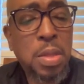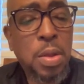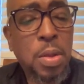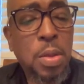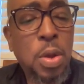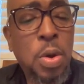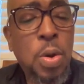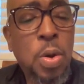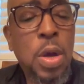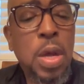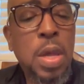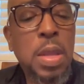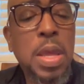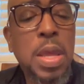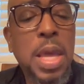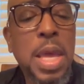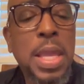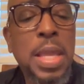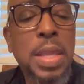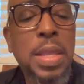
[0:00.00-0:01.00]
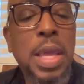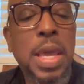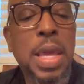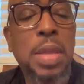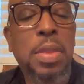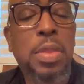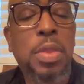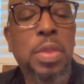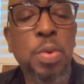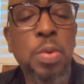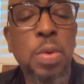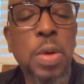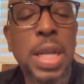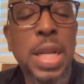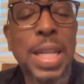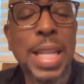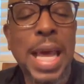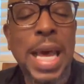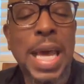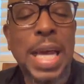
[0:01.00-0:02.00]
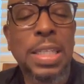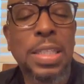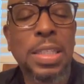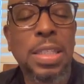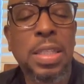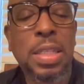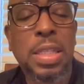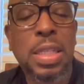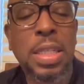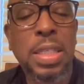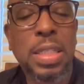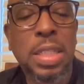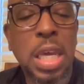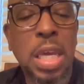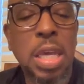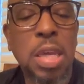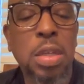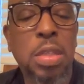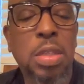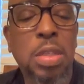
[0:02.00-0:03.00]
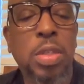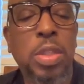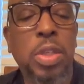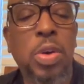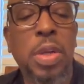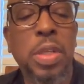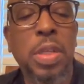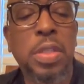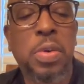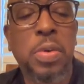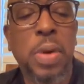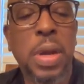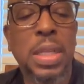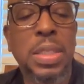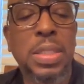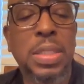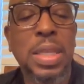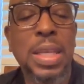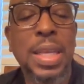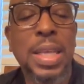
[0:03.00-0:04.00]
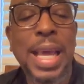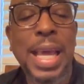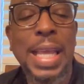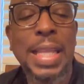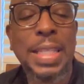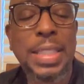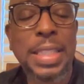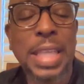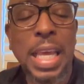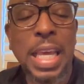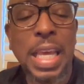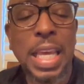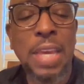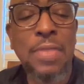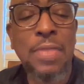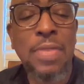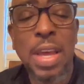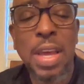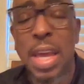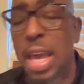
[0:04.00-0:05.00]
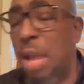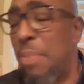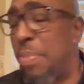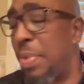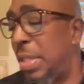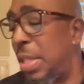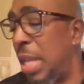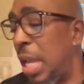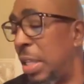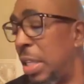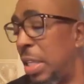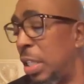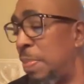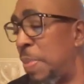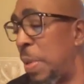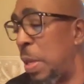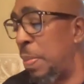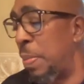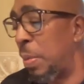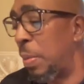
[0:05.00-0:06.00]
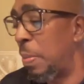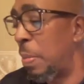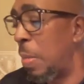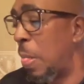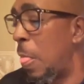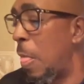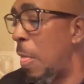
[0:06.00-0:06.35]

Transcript: the Lord and, and through Elijah continued to show his grace and save and protect his people.